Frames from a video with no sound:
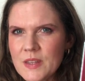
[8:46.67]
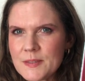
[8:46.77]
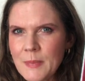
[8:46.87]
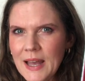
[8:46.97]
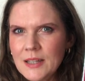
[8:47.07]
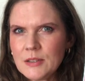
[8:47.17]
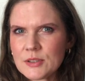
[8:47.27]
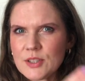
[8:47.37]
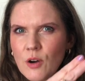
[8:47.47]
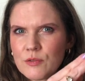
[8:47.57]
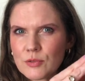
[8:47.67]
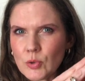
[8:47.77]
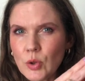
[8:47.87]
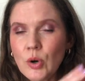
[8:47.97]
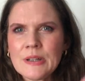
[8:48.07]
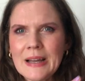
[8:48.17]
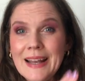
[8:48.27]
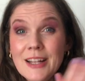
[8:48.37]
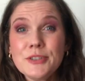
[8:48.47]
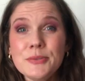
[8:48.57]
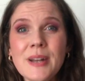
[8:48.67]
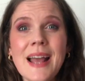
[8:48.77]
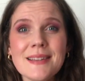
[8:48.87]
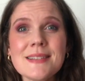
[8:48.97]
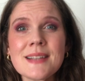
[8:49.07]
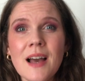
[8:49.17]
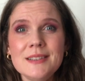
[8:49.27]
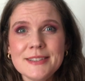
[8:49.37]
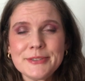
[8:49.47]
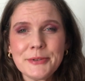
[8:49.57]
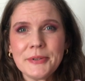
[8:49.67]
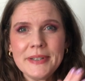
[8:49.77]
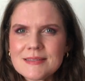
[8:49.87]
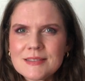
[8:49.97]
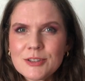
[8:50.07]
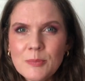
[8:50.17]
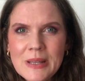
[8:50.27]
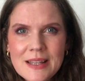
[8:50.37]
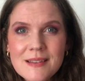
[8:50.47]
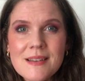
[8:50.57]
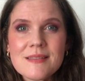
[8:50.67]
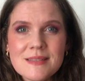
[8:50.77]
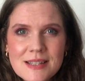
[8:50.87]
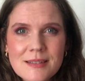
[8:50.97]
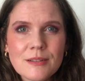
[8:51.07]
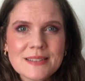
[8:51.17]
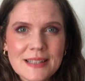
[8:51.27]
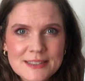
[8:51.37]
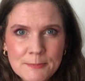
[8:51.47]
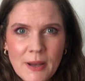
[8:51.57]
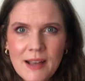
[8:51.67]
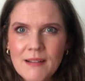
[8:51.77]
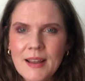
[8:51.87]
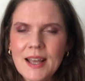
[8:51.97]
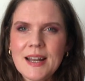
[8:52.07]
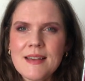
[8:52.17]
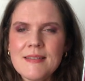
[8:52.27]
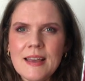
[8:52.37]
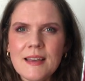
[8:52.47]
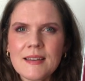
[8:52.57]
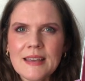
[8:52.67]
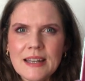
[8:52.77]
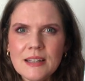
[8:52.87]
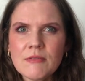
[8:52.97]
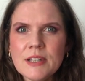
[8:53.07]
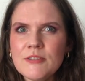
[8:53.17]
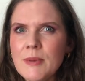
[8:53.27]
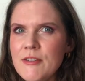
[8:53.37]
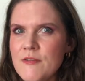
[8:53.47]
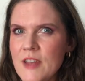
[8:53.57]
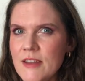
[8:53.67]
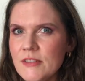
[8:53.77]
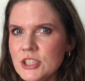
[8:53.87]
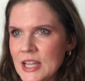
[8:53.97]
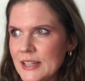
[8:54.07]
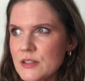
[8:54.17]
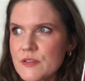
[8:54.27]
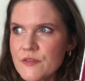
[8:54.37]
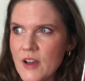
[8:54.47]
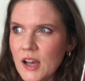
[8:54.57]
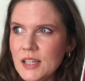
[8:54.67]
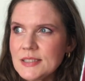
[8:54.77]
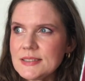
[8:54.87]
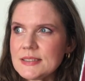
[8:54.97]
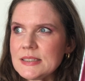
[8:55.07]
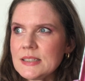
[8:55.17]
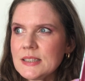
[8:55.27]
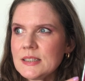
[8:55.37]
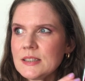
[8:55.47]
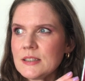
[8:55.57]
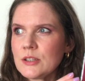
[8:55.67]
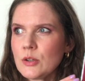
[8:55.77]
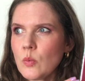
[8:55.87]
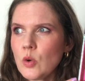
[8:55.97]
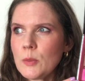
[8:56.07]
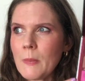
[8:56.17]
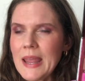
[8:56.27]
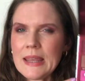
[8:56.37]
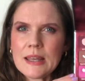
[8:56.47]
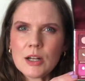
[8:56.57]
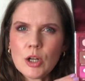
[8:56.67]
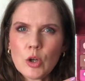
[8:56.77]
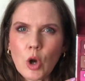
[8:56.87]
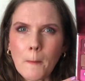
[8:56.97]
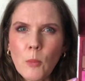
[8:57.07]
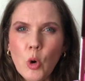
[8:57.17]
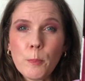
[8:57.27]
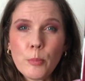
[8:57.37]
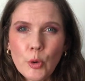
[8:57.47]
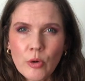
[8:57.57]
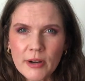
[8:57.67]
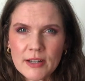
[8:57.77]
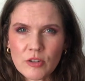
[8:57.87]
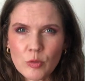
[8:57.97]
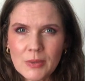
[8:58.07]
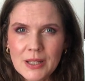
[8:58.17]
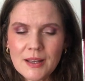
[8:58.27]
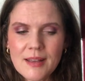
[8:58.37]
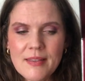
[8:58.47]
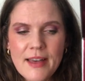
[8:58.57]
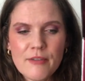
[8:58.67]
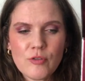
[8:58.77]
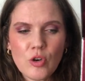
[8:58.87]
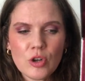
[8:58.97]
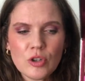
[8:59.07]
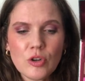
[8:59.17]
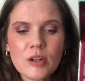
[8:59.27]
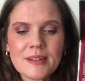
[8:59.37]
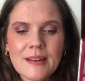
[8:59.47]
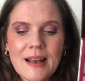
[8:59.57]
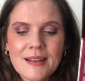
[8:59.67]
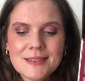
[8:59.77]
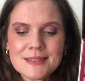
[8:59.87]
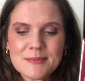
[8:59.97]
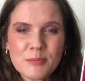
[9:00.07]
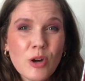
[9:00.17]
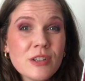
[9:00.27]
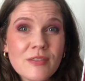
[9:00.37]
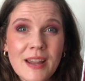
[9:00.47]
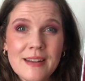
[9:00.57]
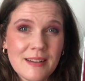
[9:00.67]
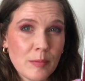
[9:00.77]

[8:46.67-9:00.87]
palette looks overall. And I do like this color story. To me, this looks inspiring, and I think getting rid of my favorite shadows first would make it look more boring to me, and therefore not as motivating